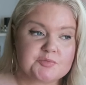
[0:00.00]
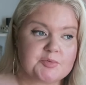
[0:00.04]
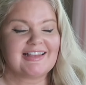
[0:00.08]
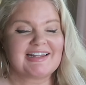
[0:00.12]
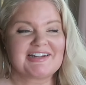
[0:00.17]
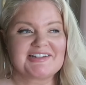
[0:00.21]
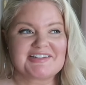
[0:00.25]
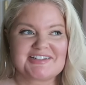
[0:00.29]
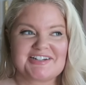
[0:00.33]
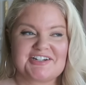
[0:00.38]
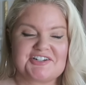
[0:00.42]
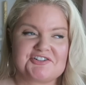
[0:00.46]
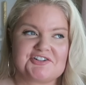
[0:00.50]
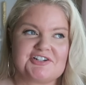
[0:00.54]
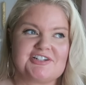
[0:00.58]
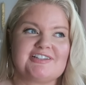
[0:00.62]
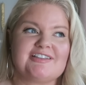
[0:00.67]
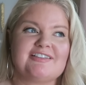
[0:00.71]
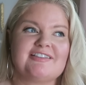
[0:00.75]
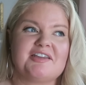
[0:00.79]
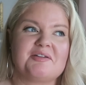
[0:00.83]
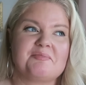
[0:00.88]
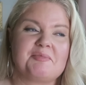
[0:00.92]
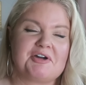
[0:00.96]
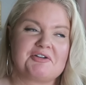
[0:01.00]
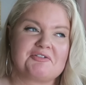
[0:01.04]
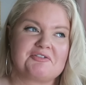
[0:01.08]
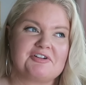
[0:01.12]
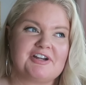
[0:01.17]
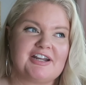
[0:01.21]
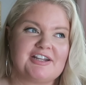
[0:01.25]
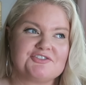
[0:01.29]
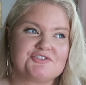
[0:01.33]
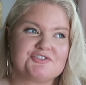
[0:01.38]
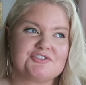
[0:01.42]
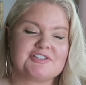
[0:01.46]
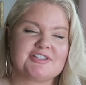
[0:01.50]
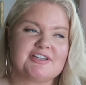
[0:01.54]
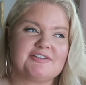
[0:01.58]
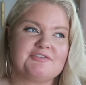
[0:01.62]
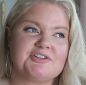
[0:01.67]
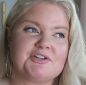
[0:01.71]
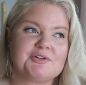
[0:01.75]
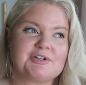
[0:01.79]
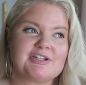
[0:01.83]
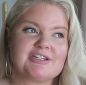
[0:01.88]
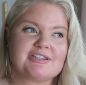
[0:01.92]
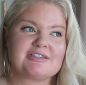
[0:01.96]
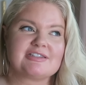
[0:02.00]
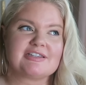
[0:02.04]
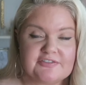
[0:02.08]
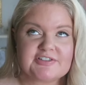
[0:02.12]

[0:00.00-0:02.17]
that is an interesting thing about credentials I've noticed.